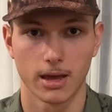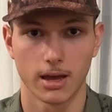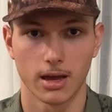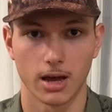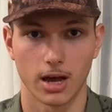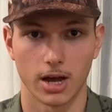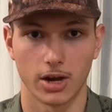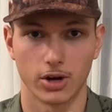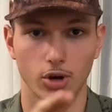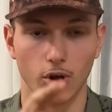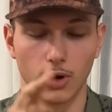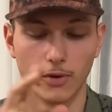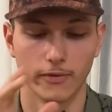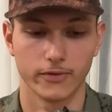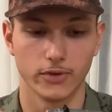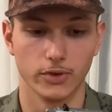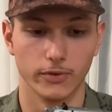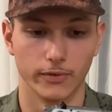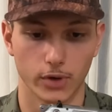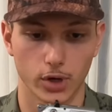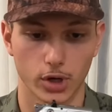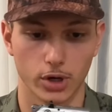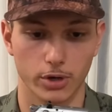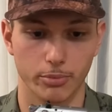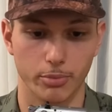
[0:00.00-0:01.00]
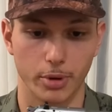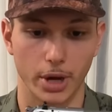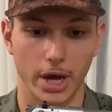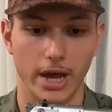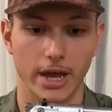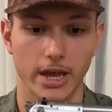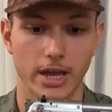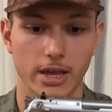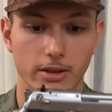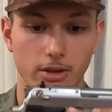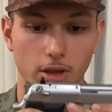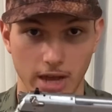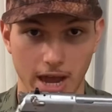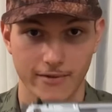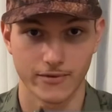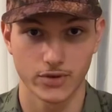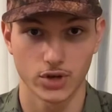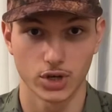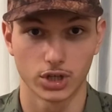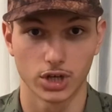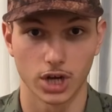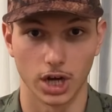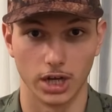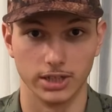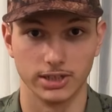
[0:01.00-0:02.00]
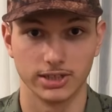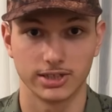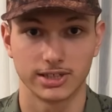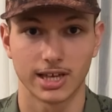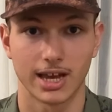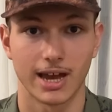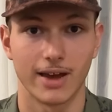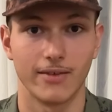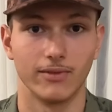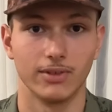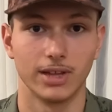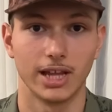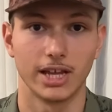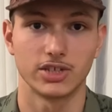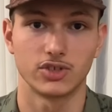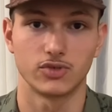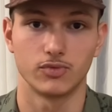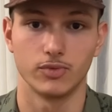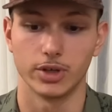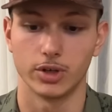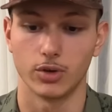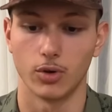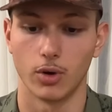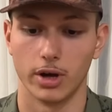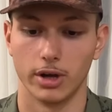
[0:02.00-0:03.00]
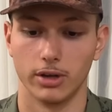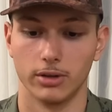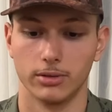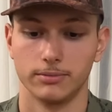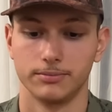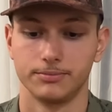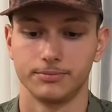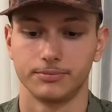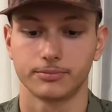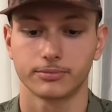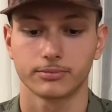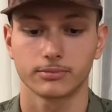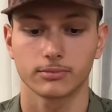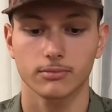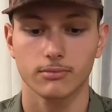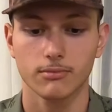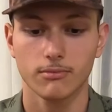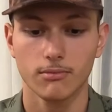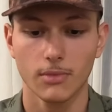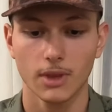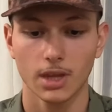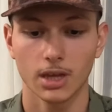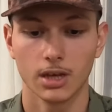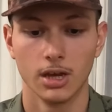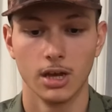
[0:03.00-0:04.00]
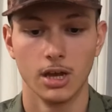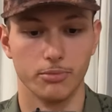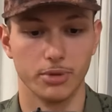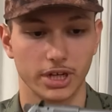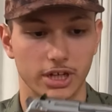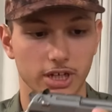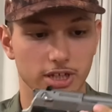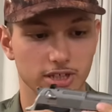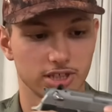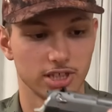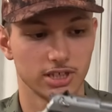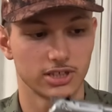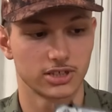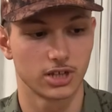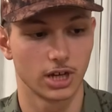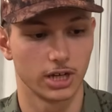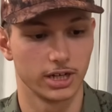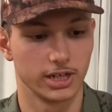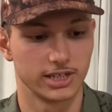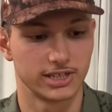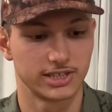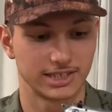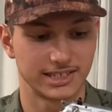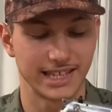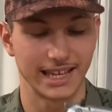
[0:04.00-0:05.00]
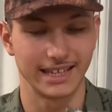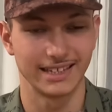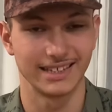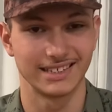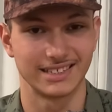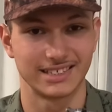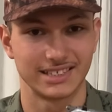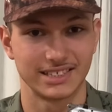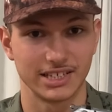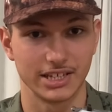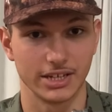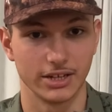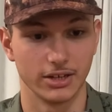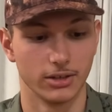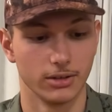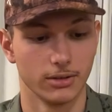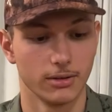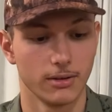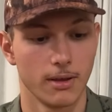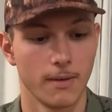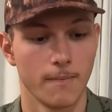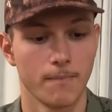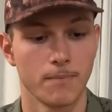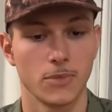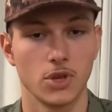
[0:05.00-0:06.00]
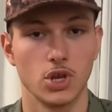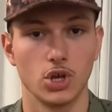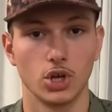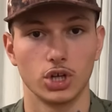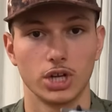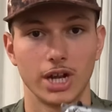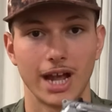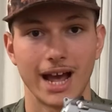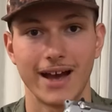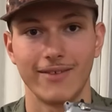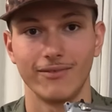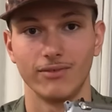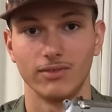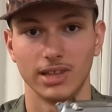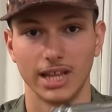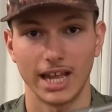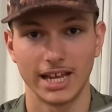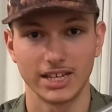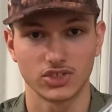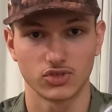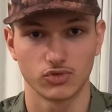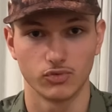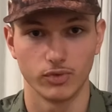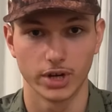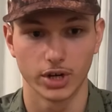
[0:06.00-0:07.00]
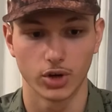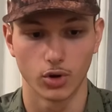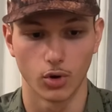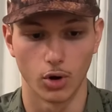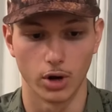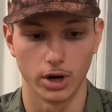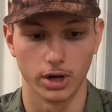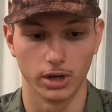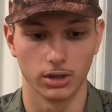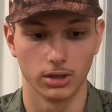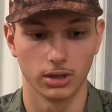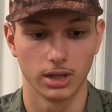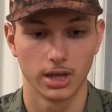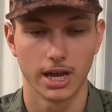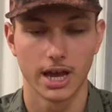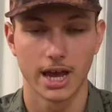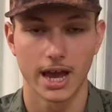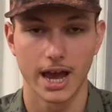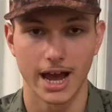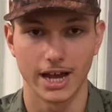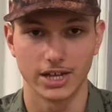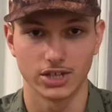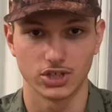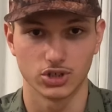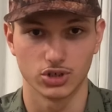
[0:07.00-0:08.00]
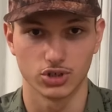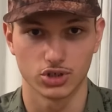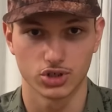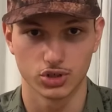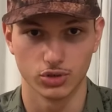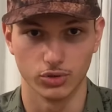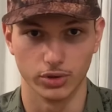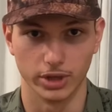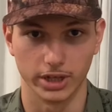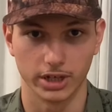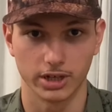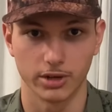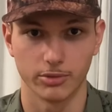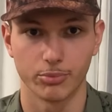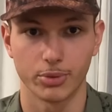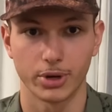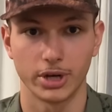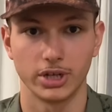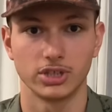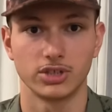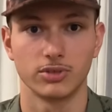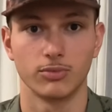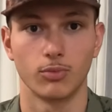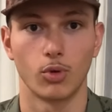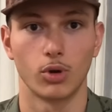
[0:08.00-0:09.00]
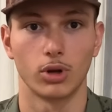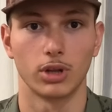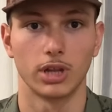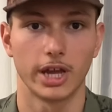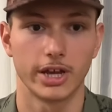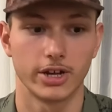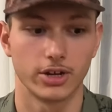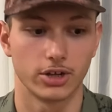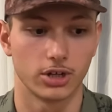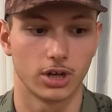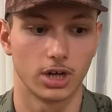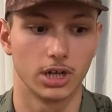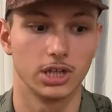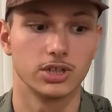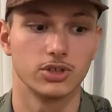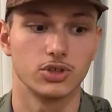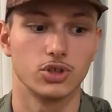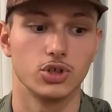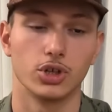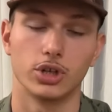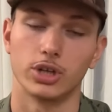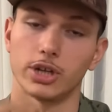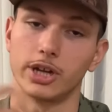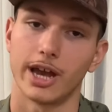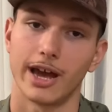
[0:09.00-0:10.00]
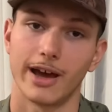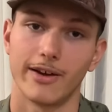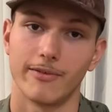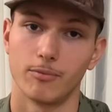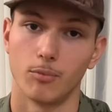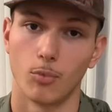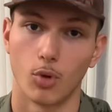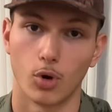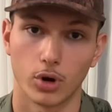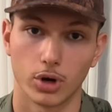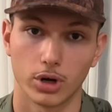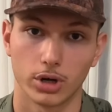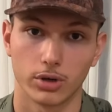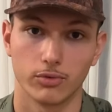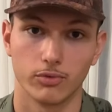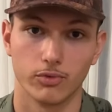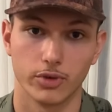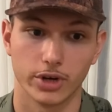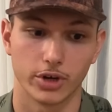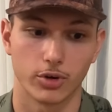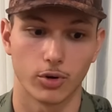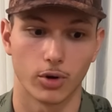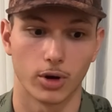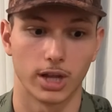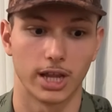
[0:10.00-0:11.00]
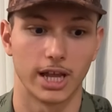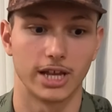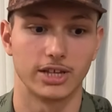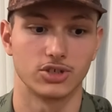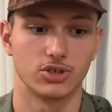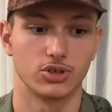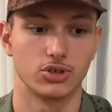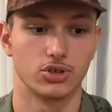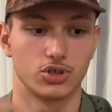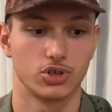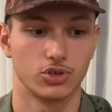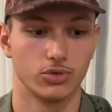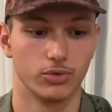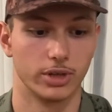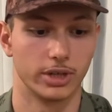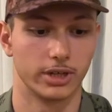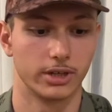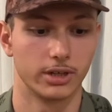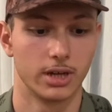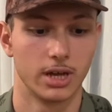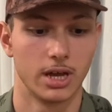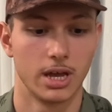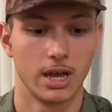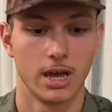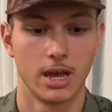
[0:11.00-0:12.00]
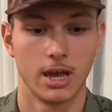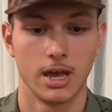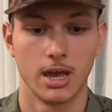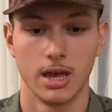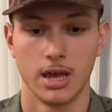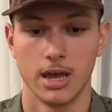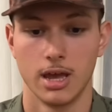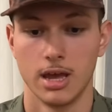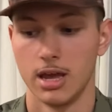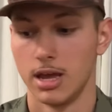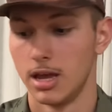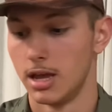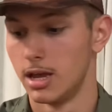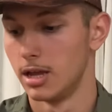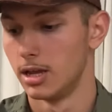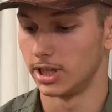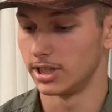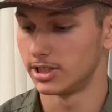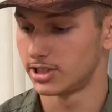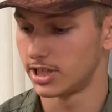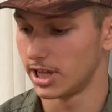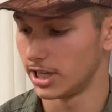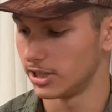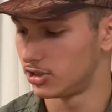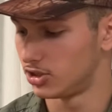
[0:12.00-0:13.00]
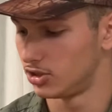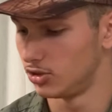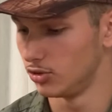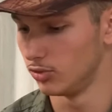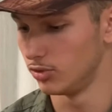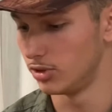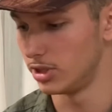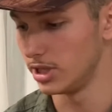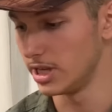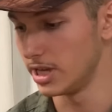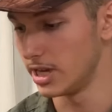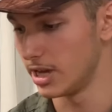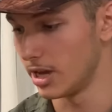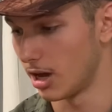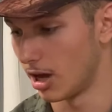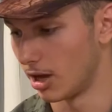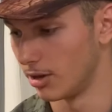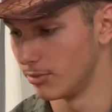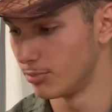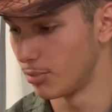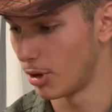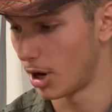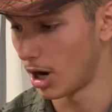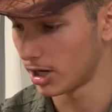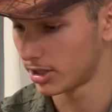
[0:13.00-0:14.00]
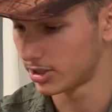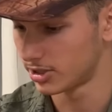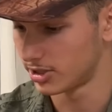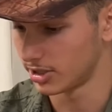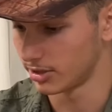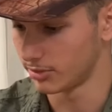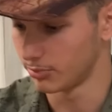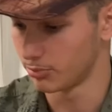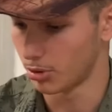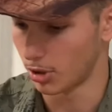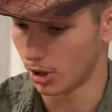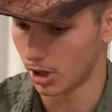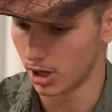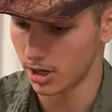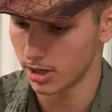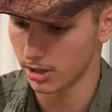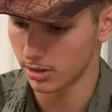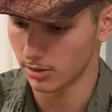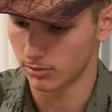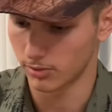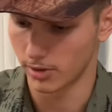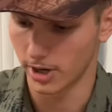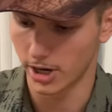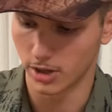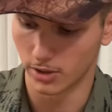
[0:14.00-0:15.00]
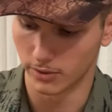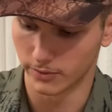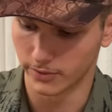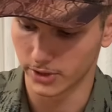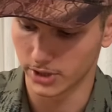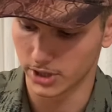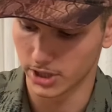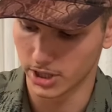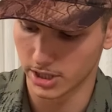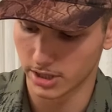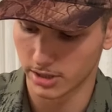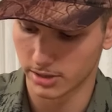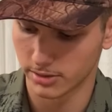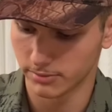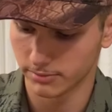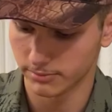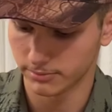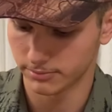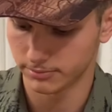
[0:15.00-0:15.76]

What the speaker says: I don't know if you've heard, but heavier guns have less recoil. Because this gun is stainless steel, you're gonna have less recoil as you're shooting compared to more lighter guns, and you're gonna have more recoil as you're shooting. Let's get to the unboxing part right over here.